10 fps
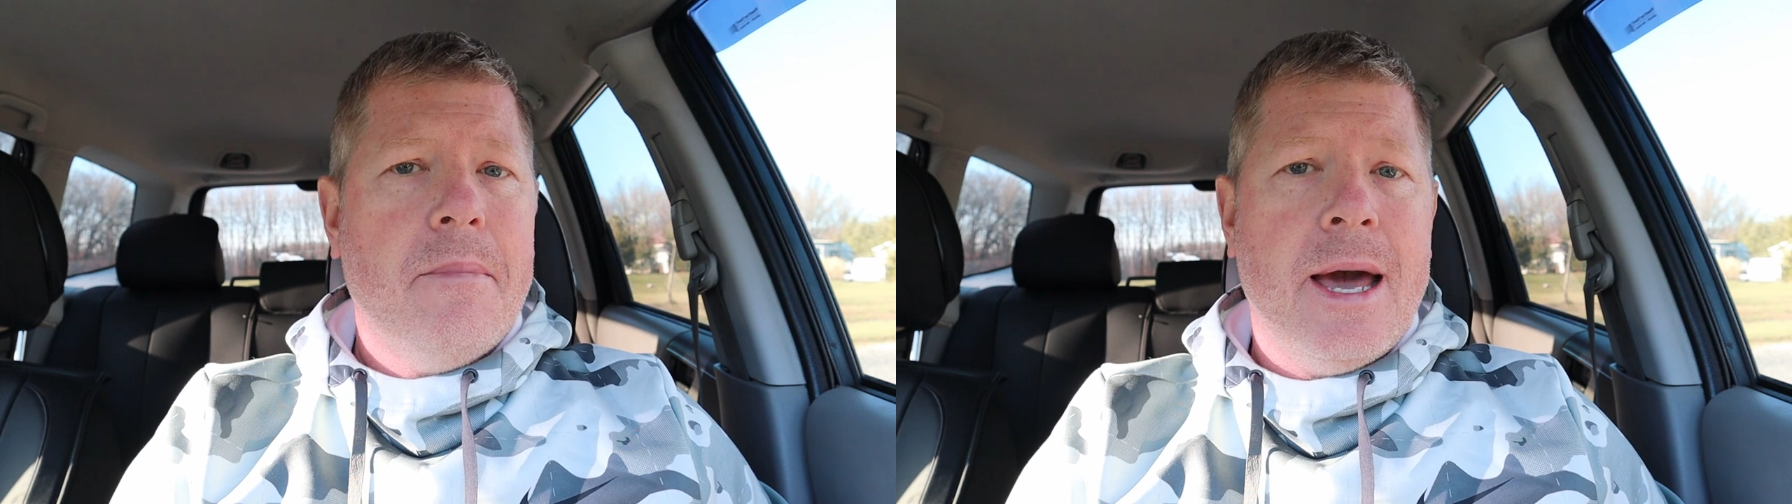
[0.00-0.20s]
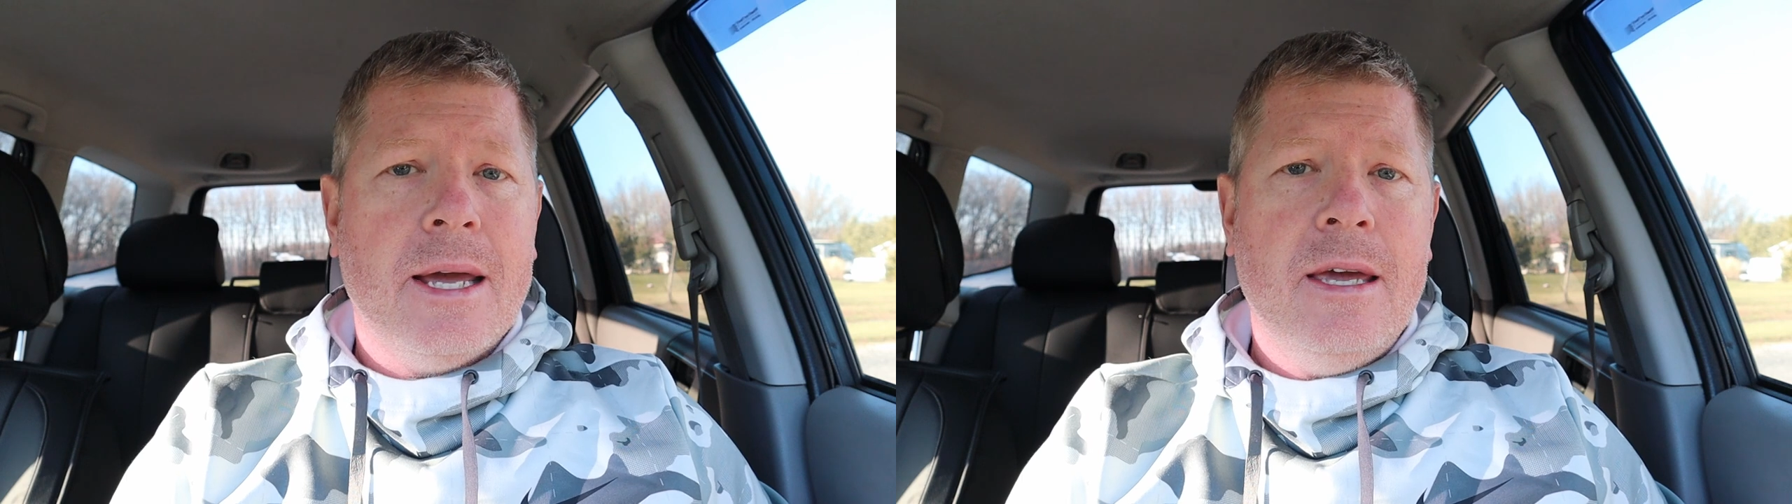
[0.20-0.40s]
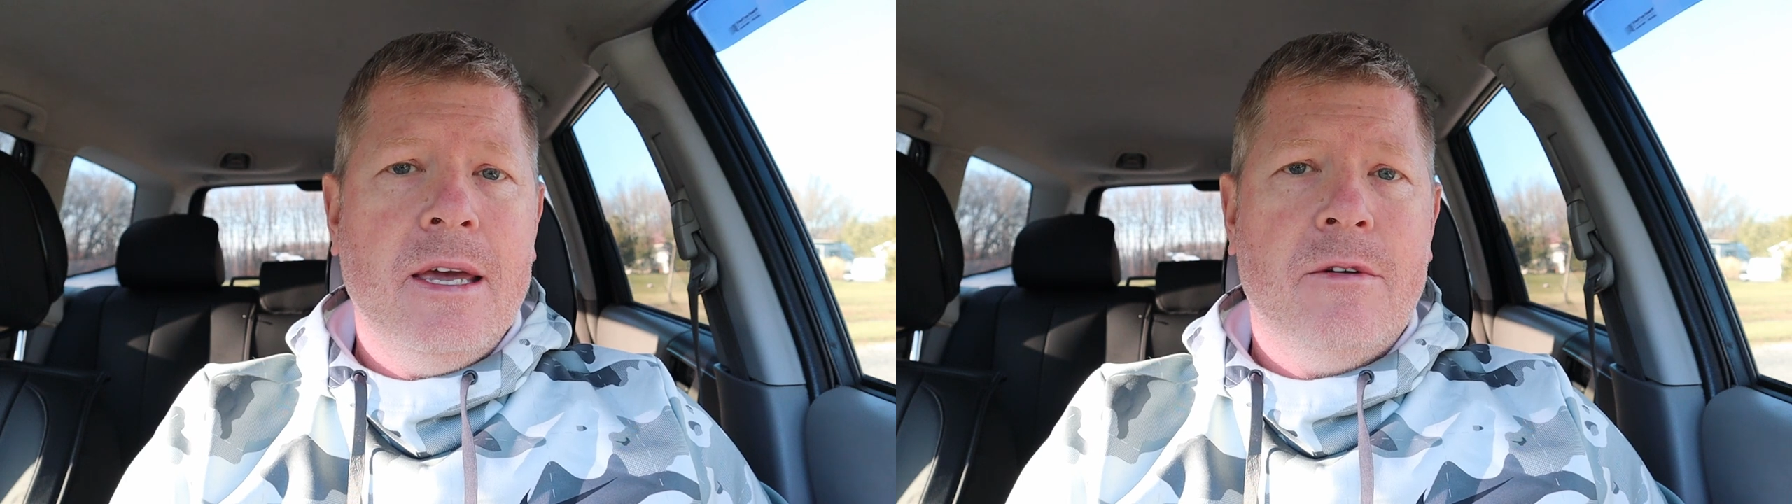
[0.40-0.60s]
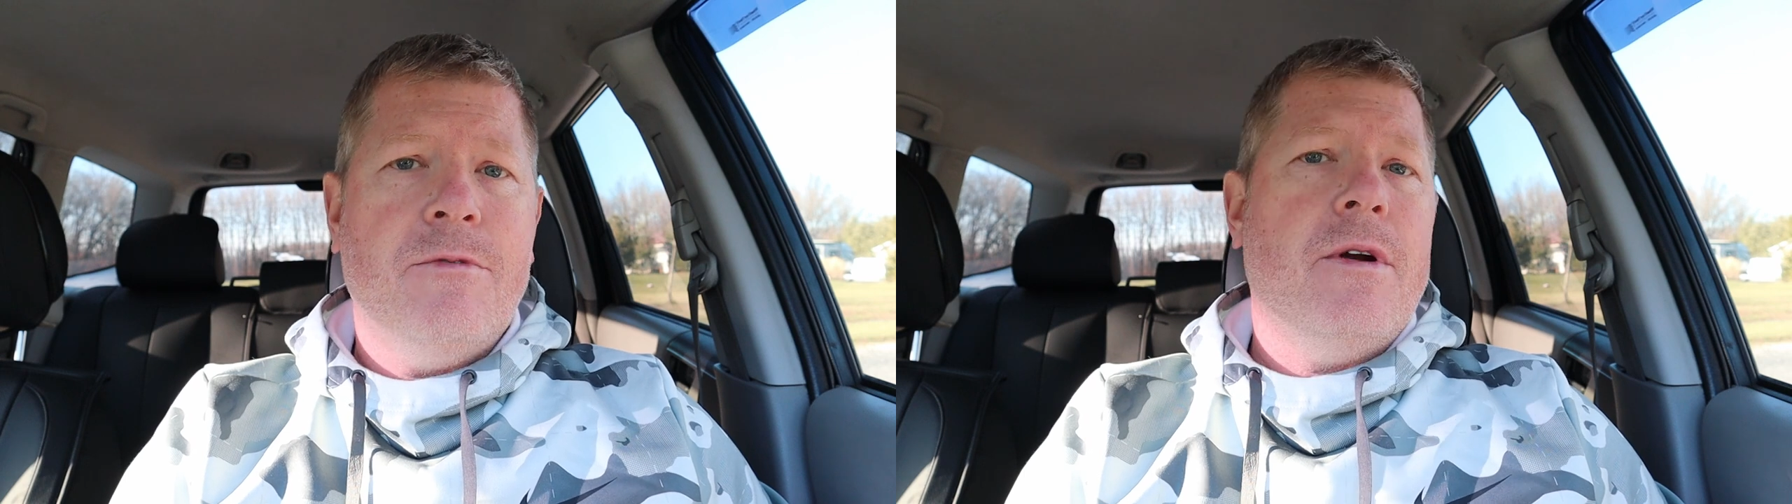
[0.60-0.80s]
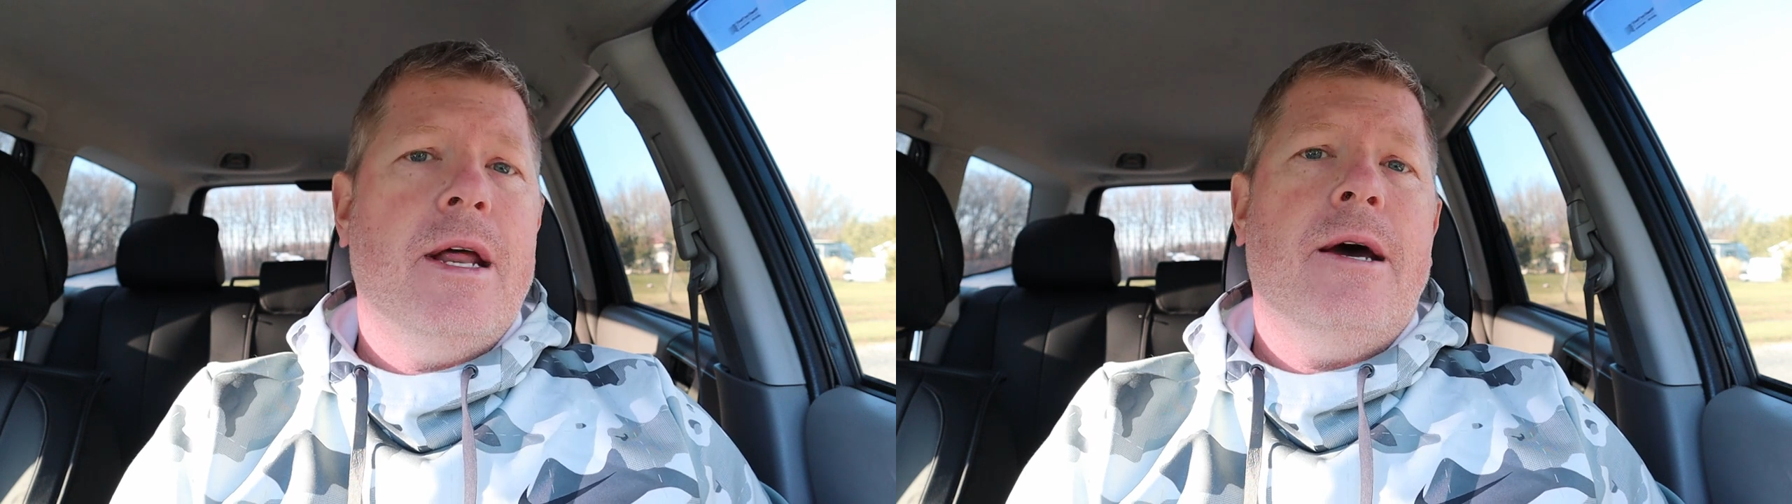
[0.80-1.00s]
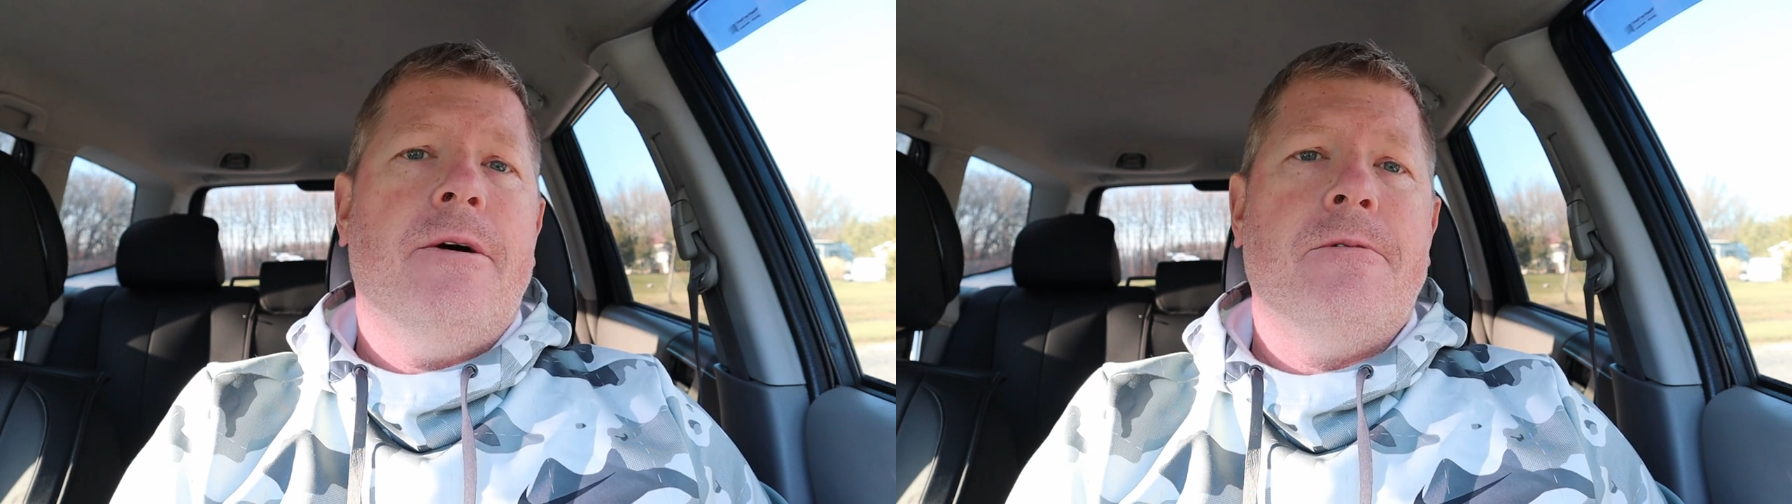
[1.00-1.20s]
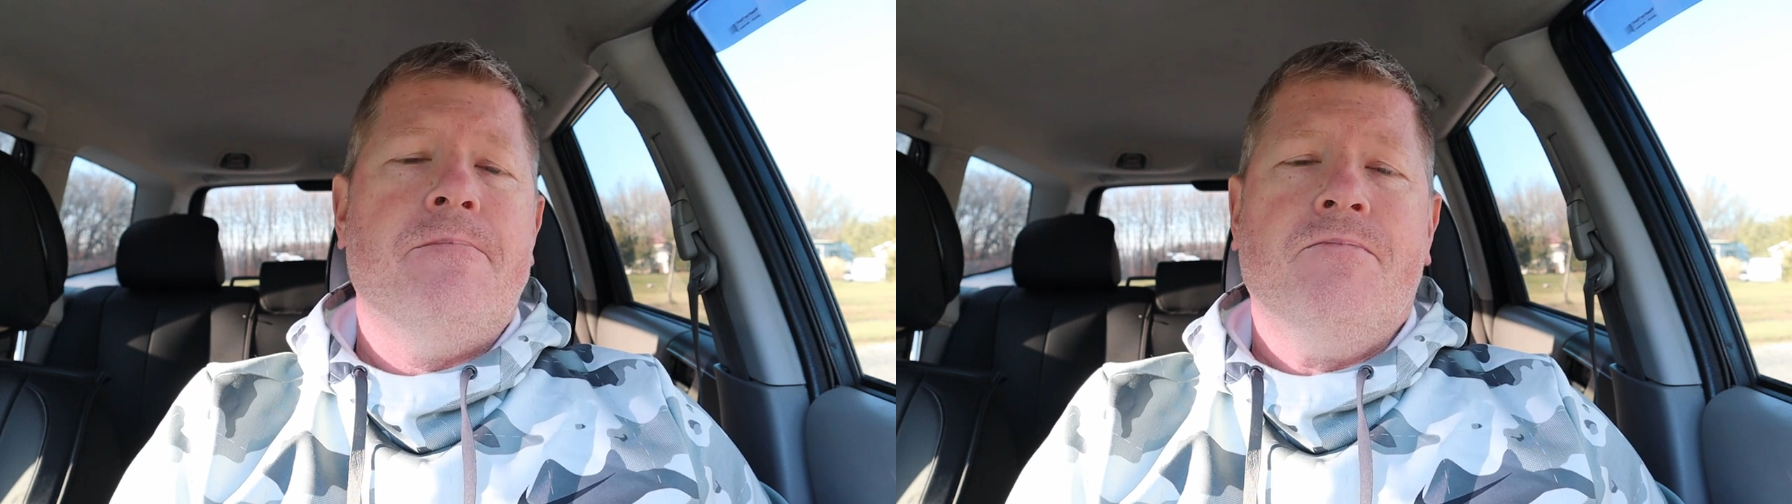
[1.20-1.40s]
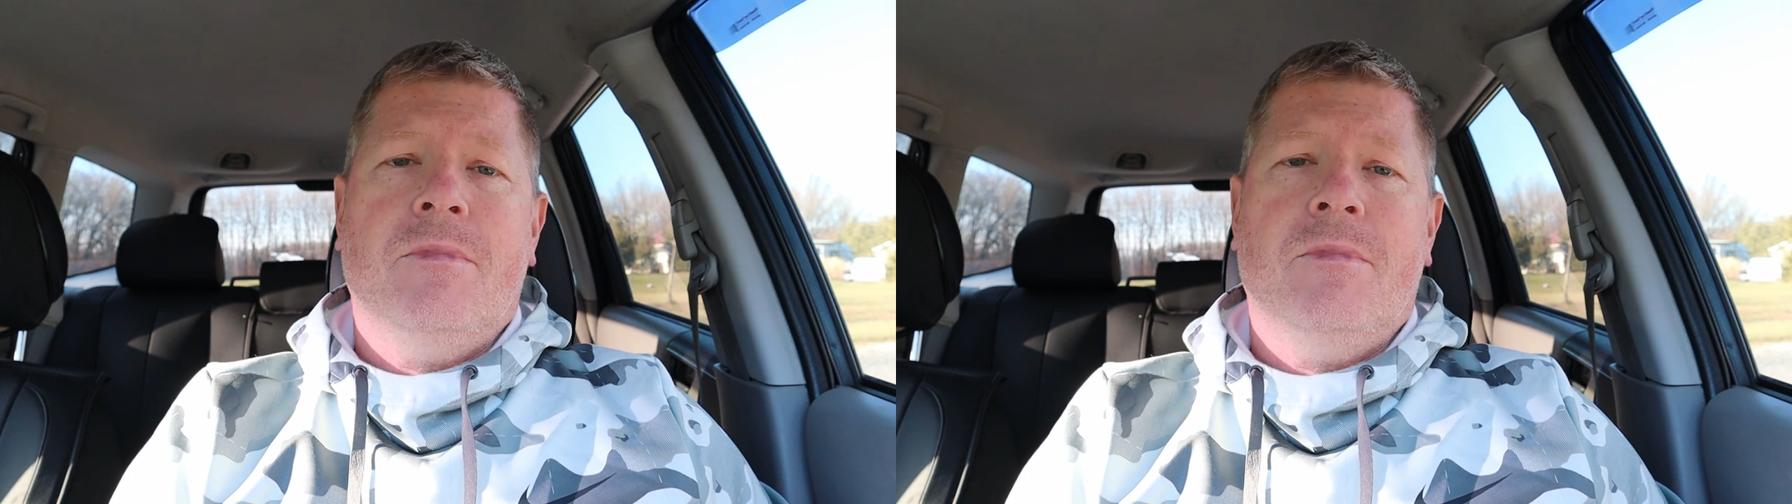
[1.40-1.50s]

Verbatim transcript: back in for now.